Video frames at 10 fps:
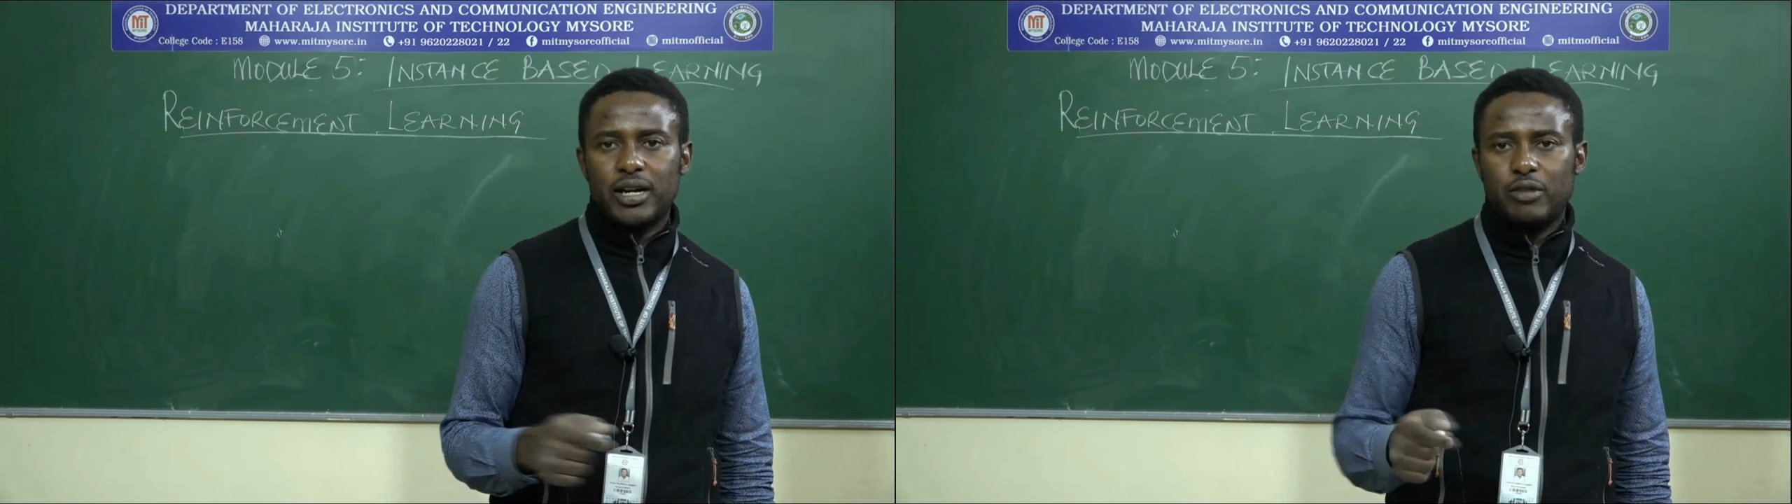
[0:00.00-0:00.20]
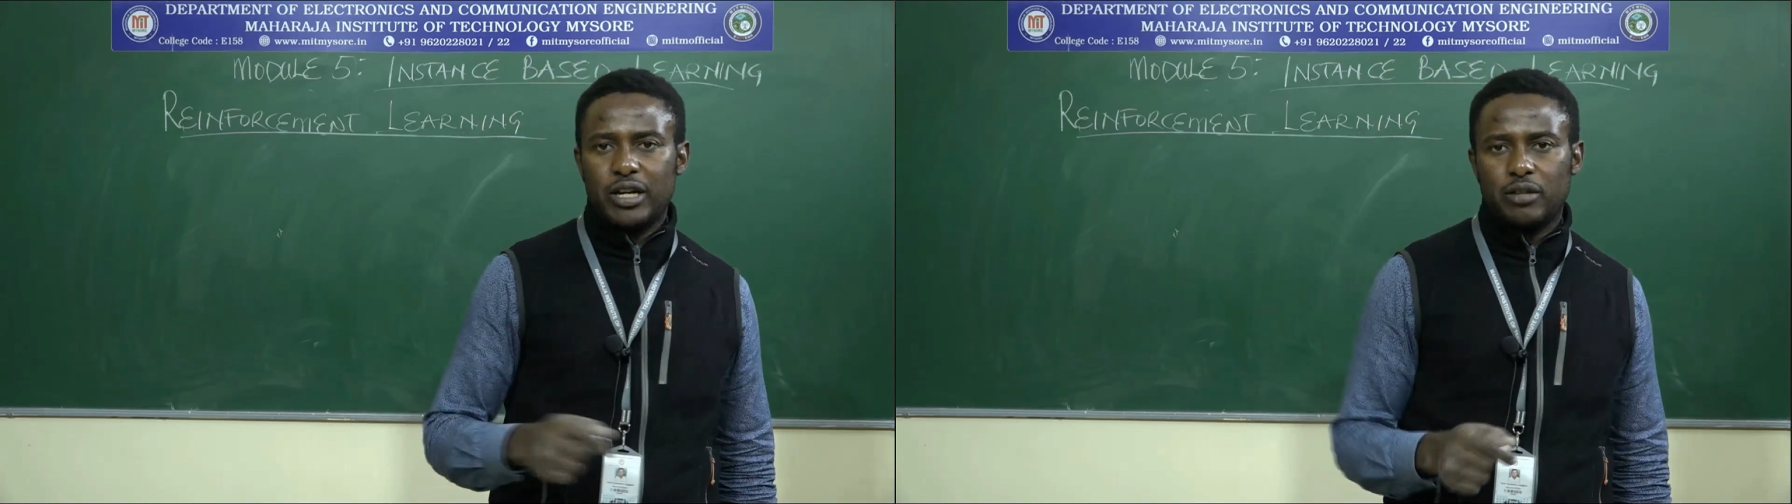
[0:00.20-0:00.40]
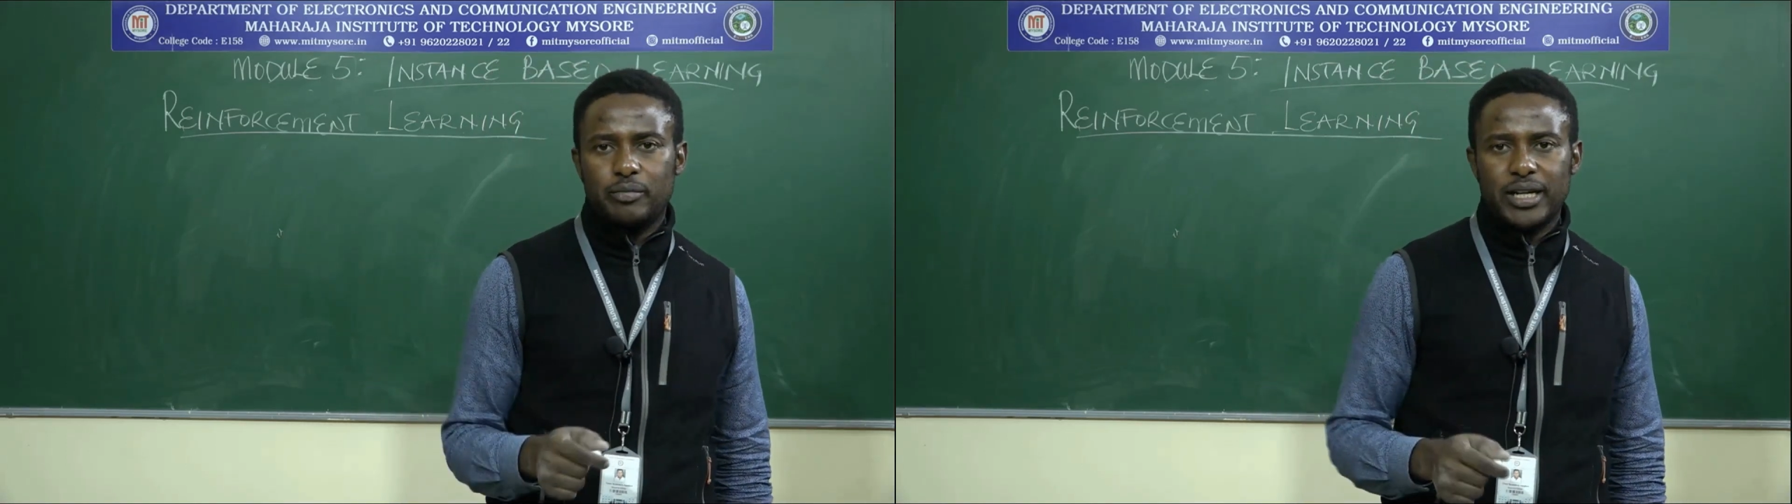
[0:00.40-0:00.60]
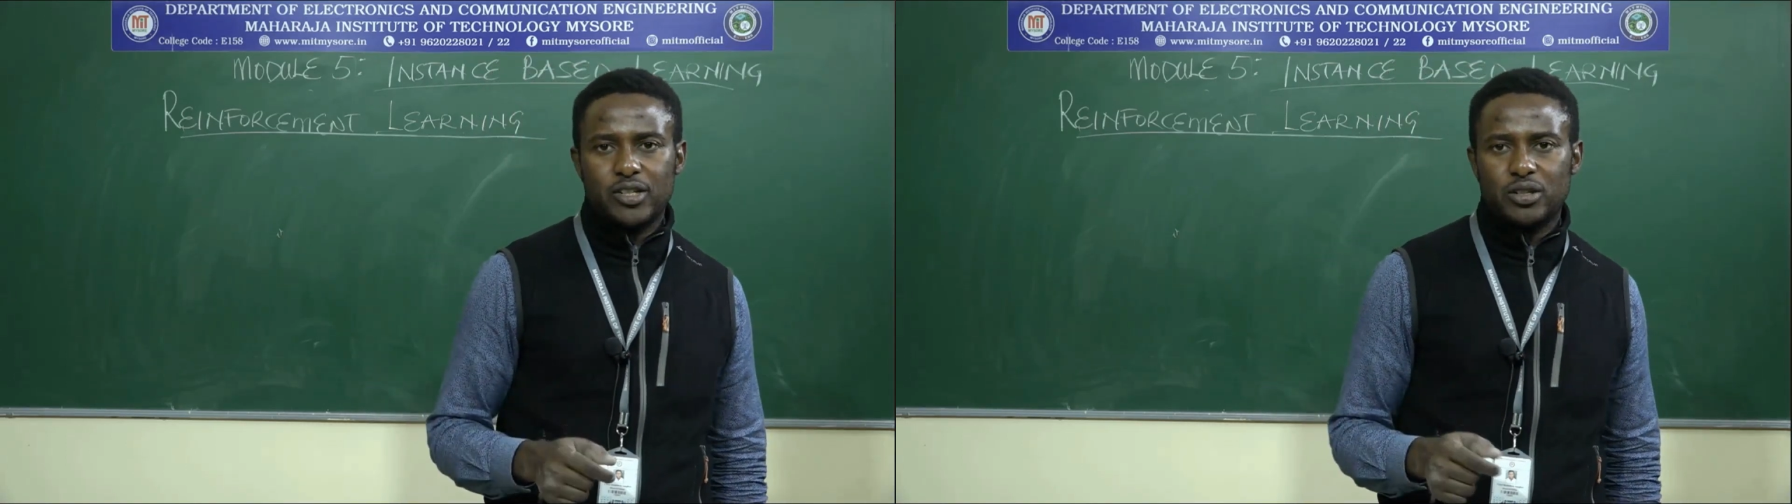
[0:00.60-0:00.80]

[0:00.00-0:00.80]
welcome back.